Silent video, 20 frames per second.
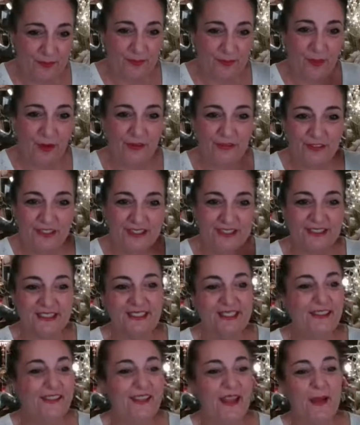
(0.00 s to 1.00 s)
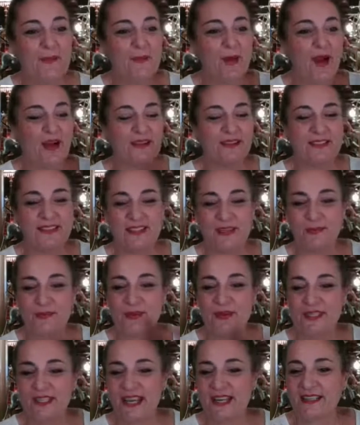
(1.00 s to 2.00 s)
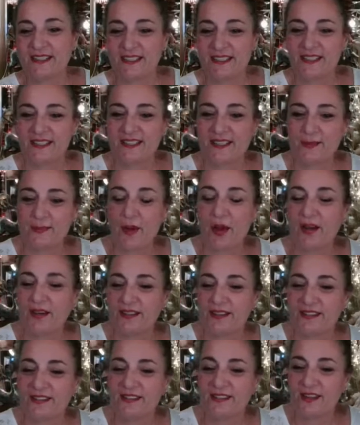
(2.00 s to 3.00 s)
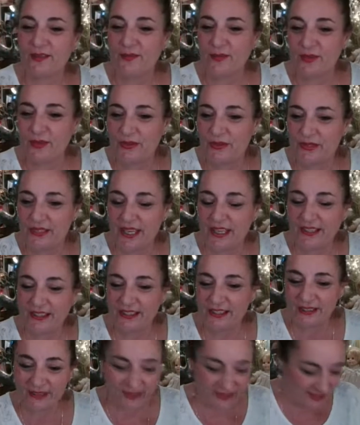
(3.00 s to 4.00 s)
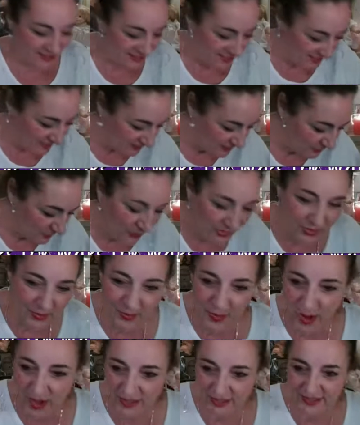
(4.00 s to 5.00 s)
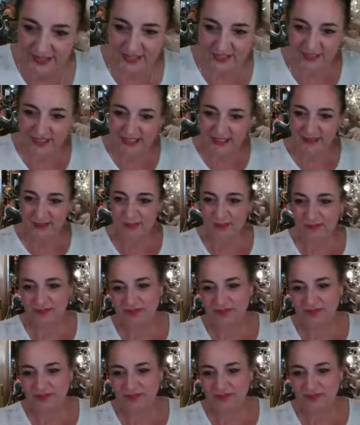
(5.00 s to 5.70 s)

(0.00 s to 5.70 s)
perfectly in that box to protect the box so that when you sell it, you can sell it with the box, right?